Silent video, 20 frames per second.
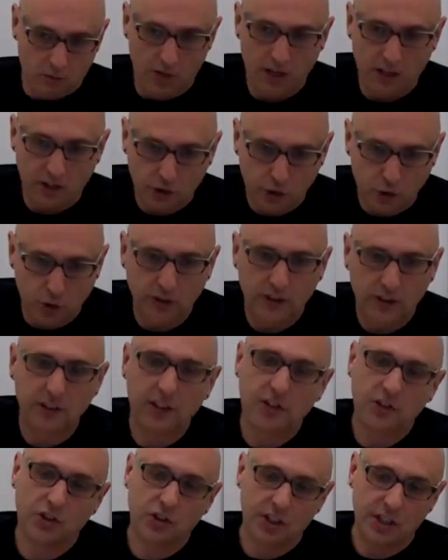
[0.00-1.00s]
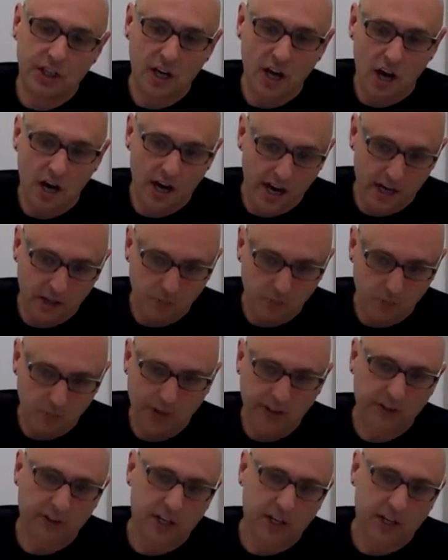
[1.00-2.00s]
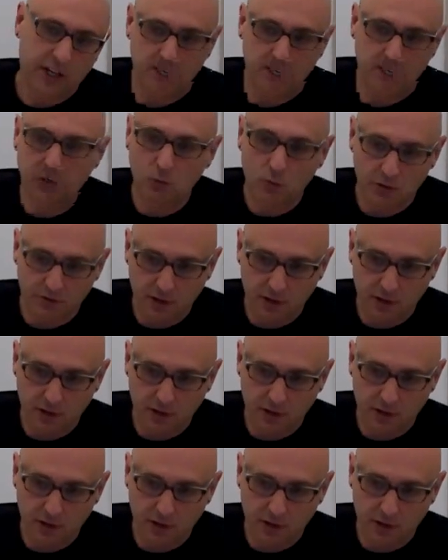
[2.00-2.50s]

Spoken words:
we treat it as the endpoint attachment.